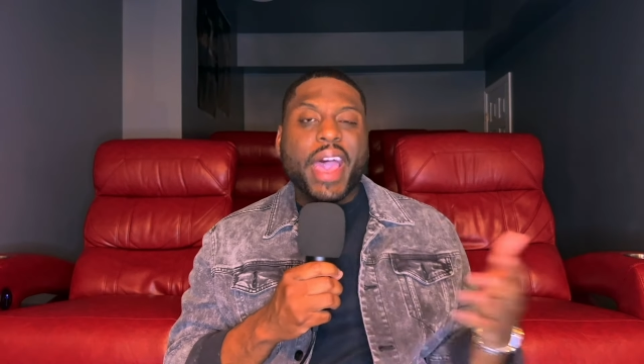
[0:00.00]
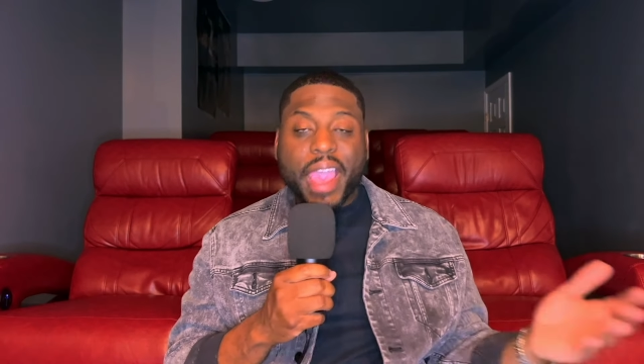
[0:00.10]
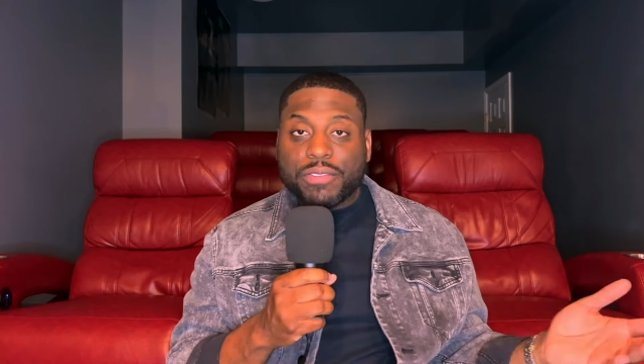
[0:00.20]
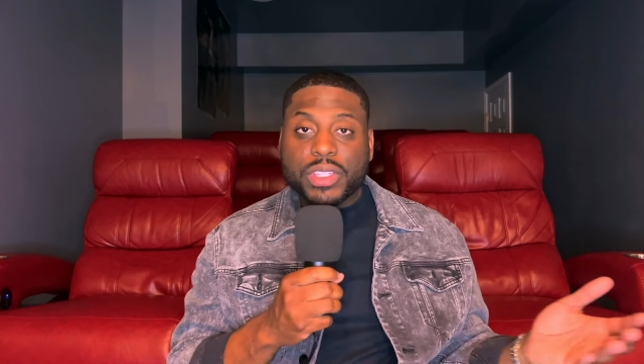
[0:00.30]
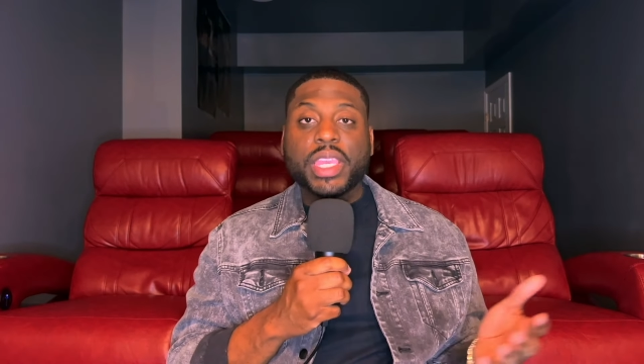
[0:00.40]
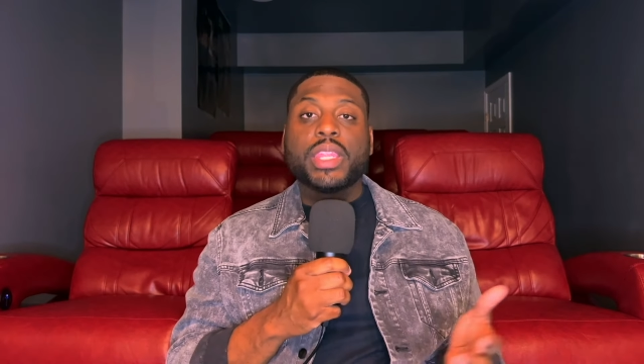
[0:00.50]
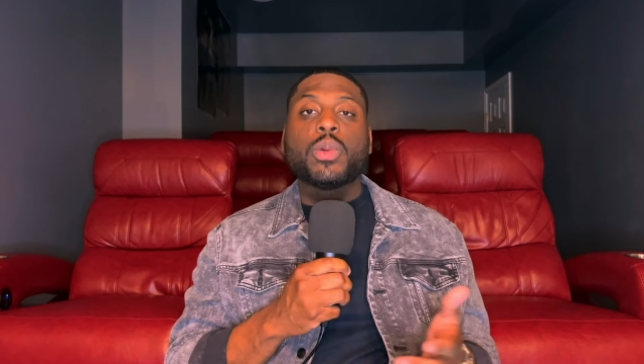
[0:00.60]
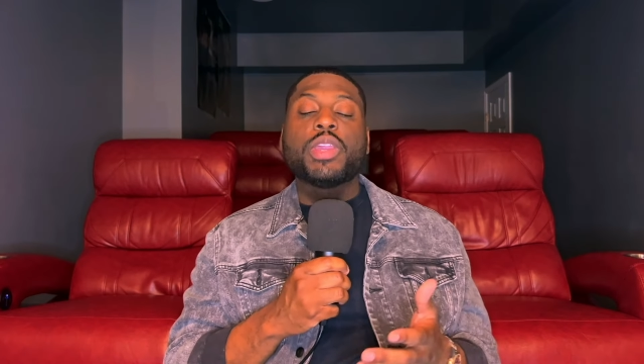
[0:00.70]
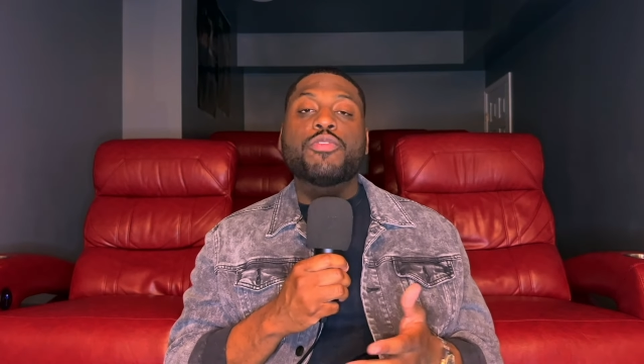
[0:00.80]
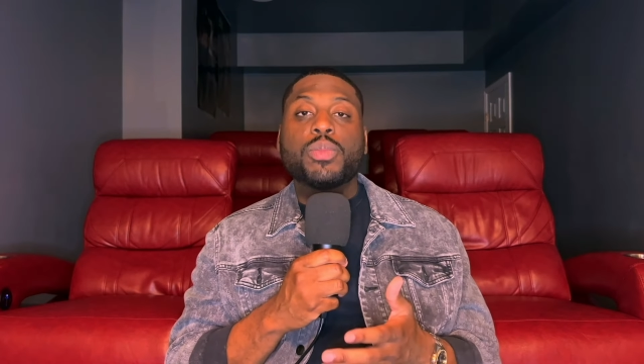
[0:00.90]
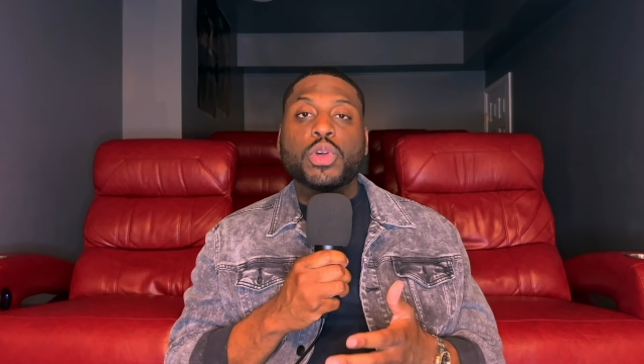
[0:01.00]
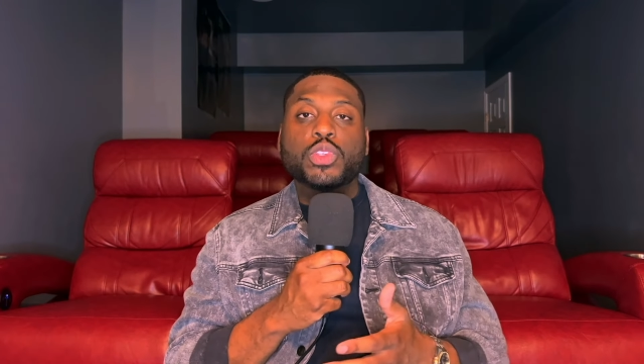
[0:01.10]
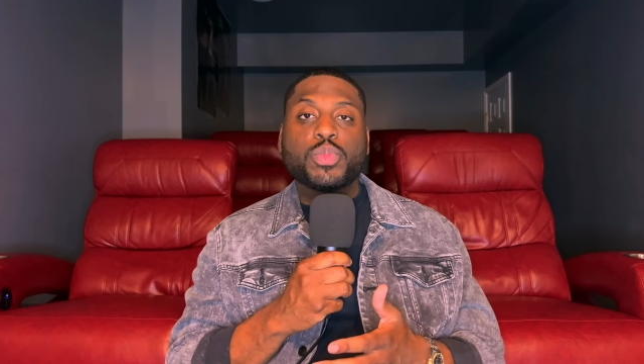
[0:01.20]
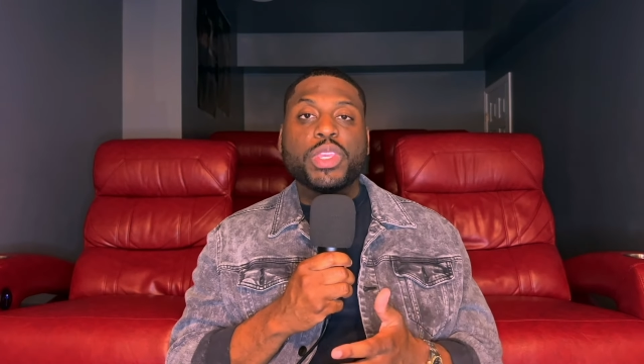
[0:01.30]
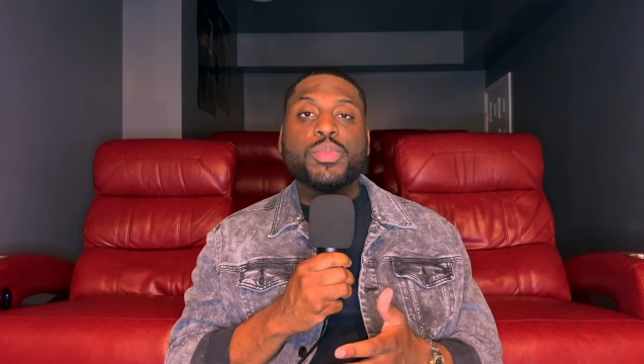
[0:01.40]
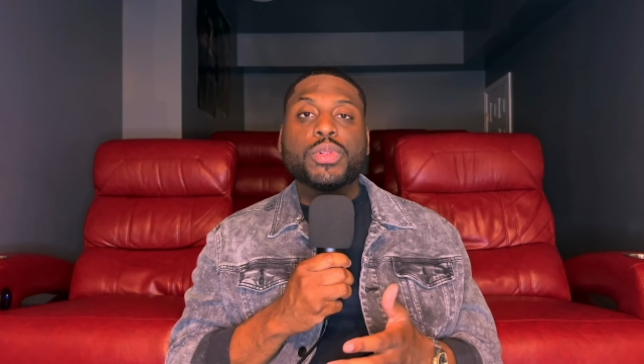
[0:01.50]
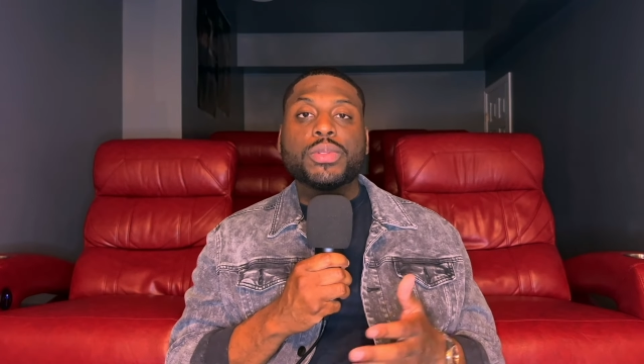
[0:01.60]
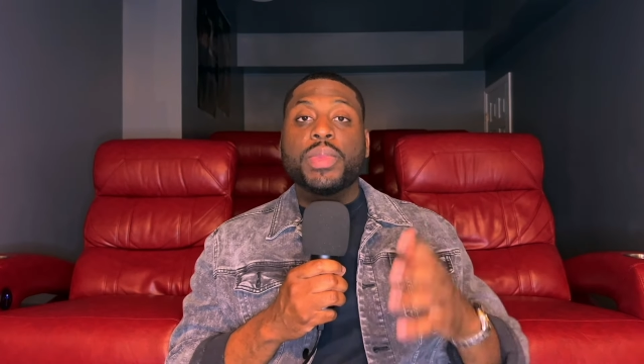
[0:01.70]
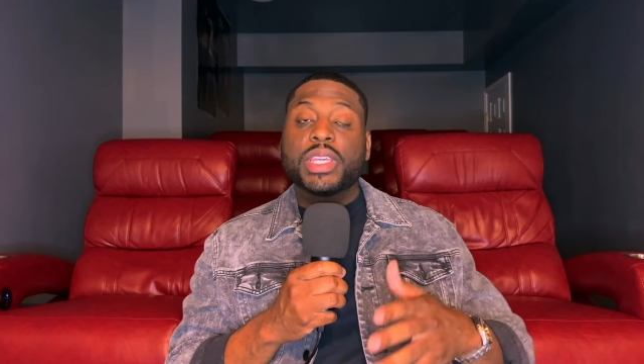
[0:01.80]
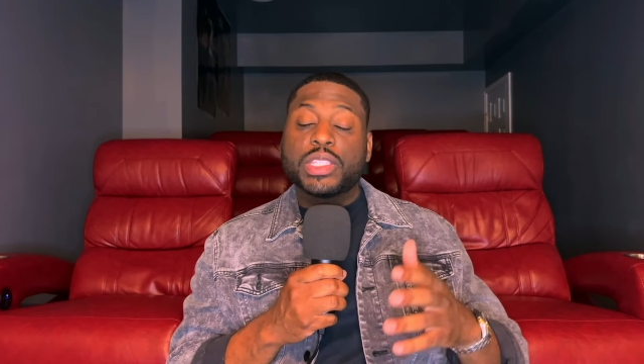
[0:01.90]
have to get away from those people
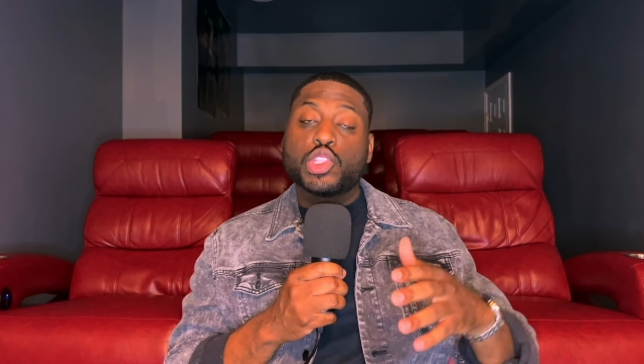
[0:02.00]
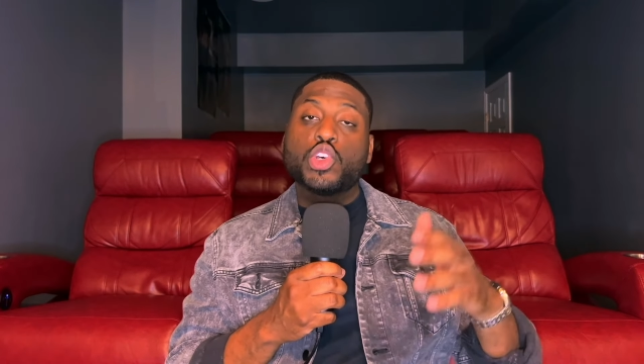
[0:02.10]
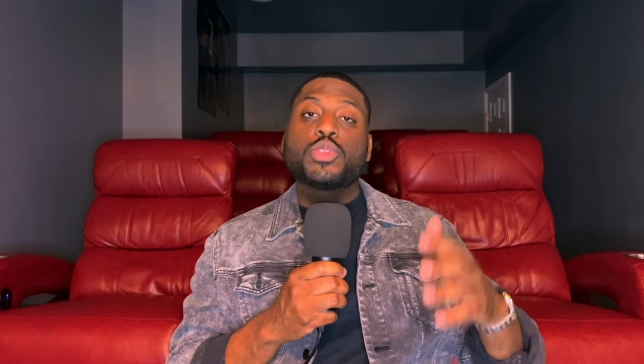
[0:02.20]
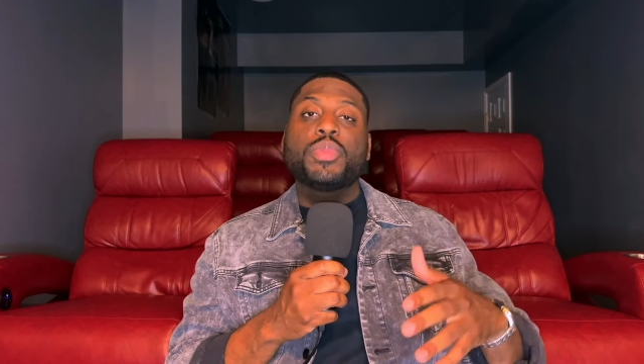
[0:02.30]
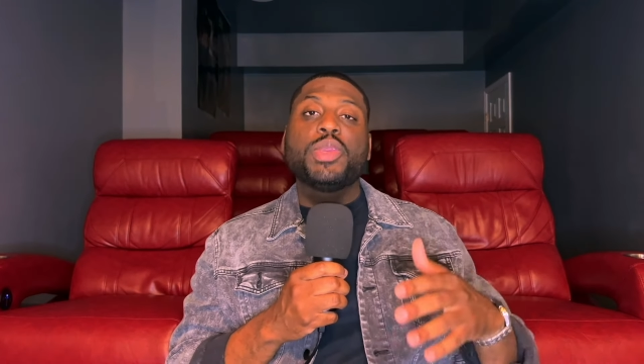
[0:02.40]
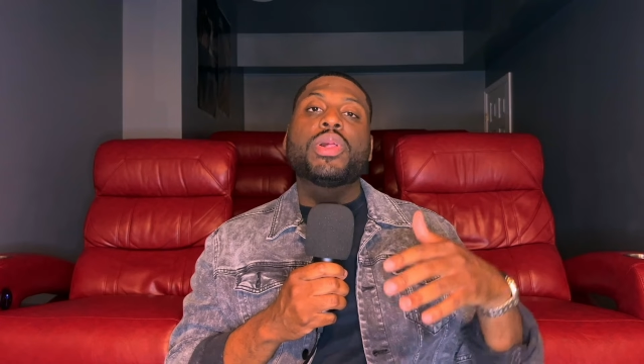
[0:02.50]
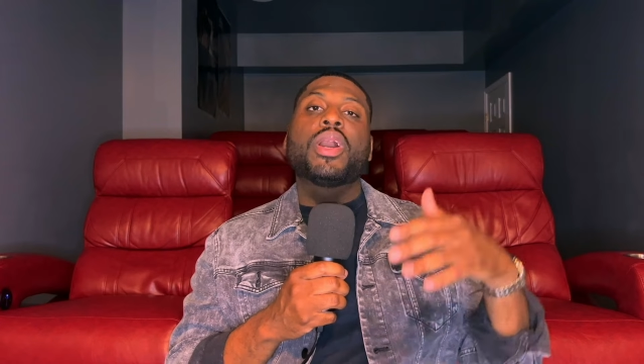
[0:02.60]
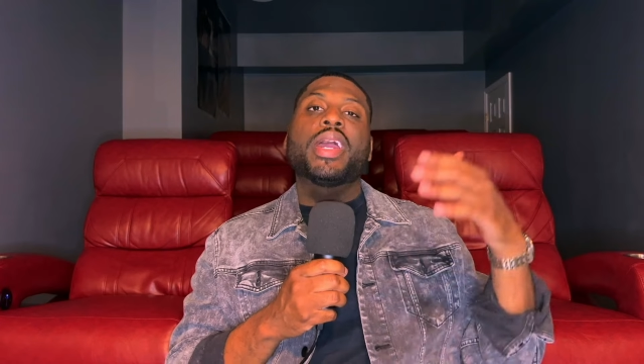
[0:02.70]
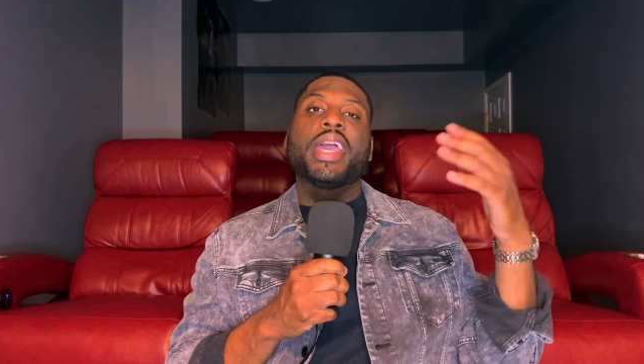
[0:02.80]
because those people are